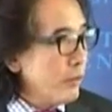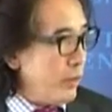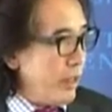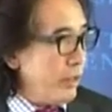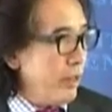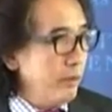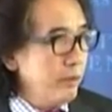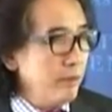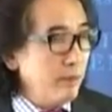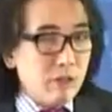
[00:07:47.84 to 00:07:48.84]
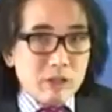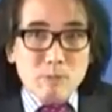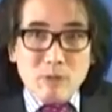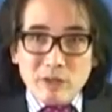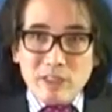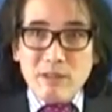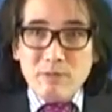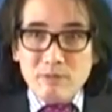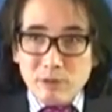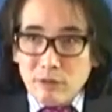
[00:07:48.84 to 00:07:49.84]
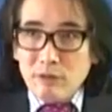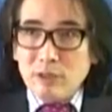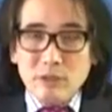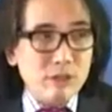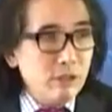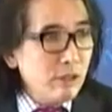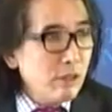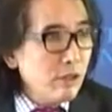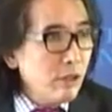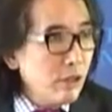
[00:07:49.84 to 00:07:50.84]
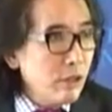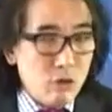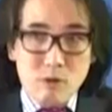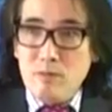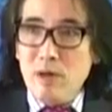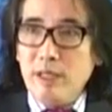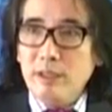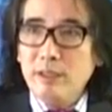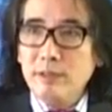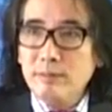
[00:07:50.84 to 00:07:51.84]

weak, because body follows your mind.